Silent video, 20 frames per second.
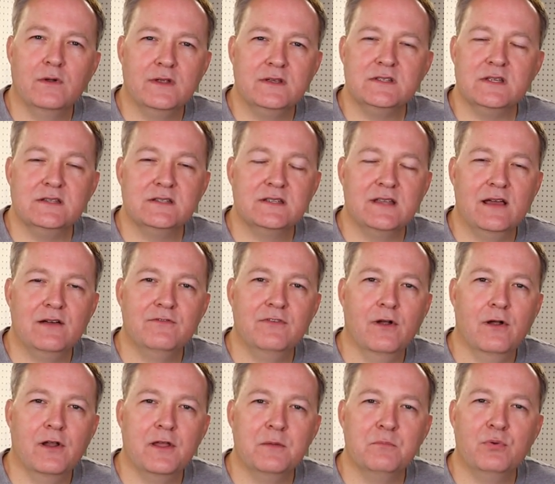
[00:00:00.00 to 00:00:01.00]
It doesn't sound
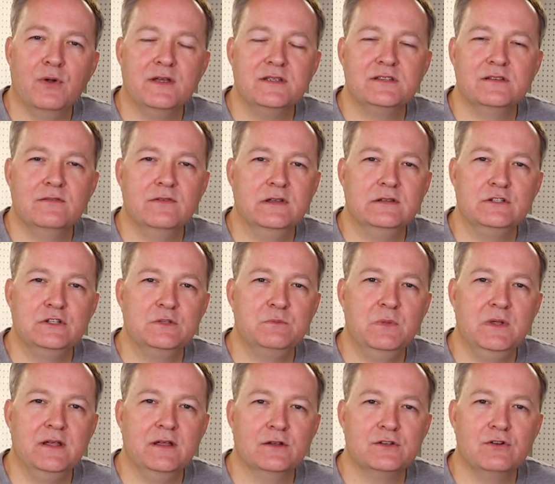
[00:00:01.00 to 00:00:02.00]
very impressive, it just
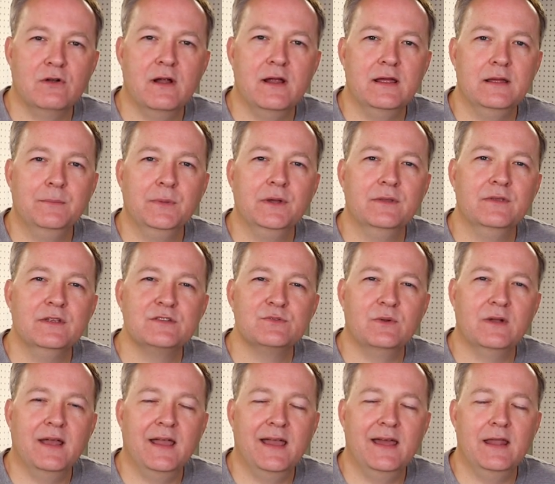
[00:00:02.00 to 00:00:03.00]
being a tray, but this
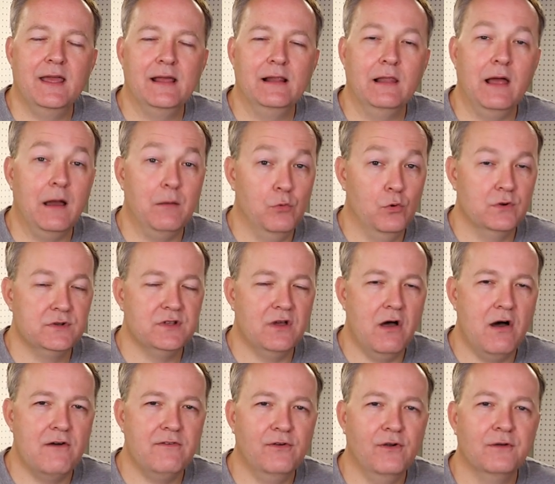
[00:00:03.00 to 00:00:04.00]
one had a lot more to
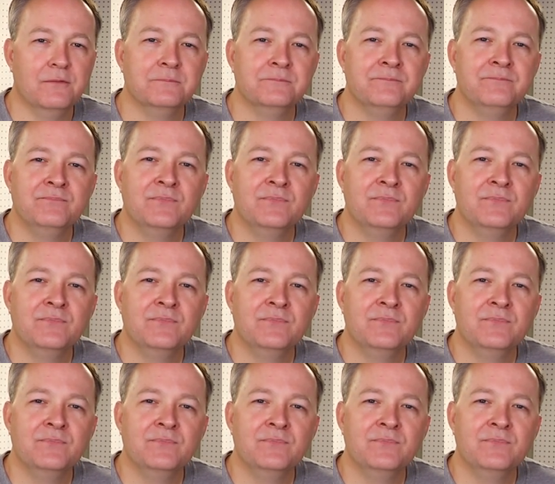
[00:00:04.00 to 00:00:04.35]
offer.